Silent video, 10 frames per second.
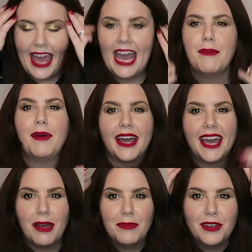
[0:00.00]
I
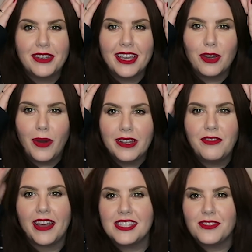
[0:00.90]
am looking
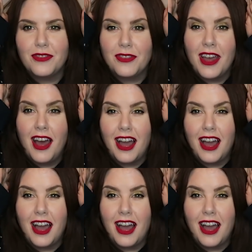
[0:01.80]
quite festive.